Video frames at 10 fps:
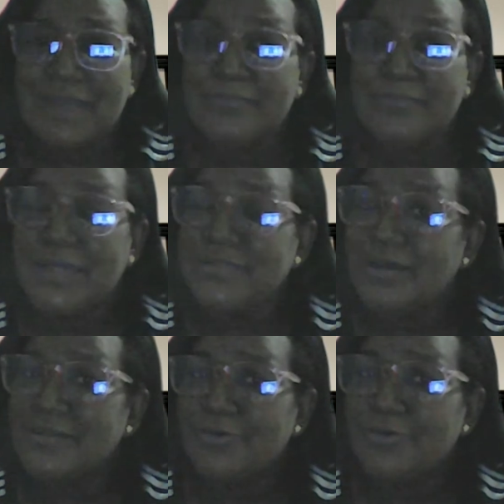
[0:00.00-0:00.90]
and my
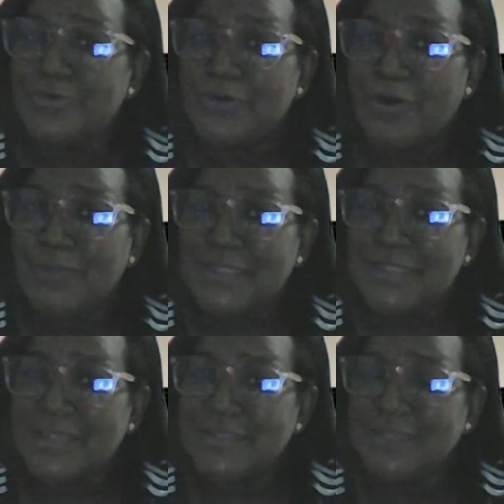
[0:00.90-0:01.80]
daughter would come at
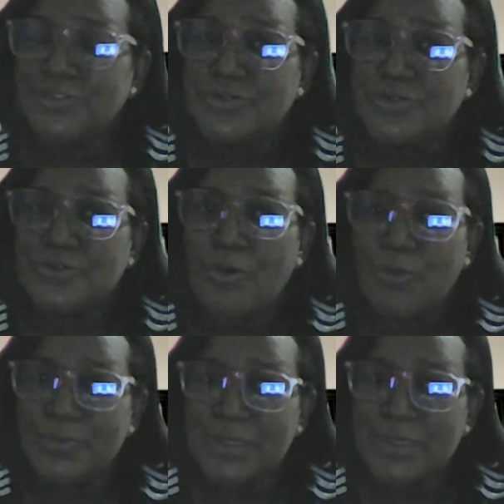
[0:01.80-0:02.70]
night and just
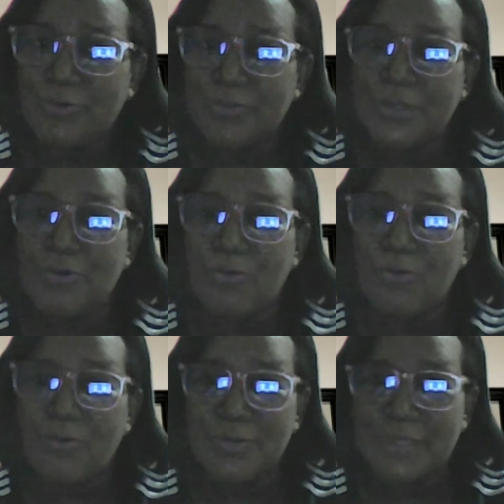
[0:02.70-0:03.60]
hold me
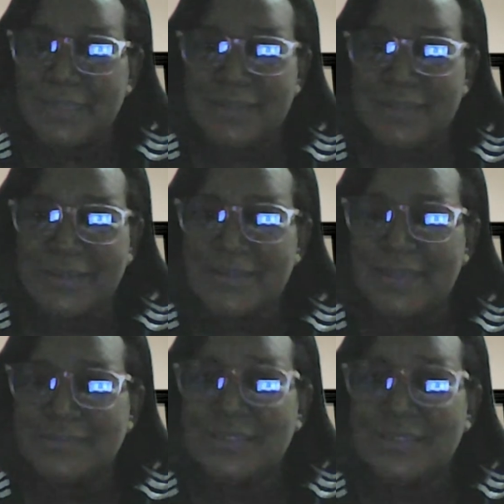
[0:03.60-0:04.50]
at night.
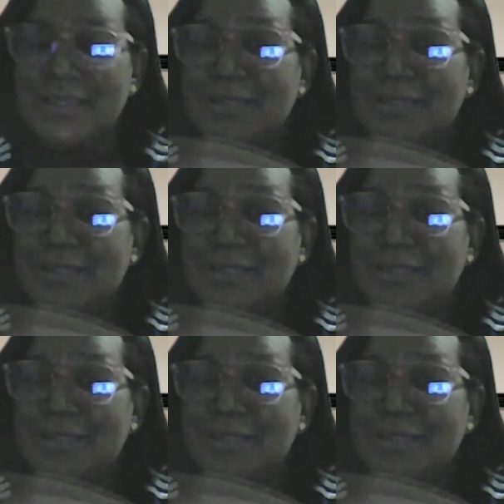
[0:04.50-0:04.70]
And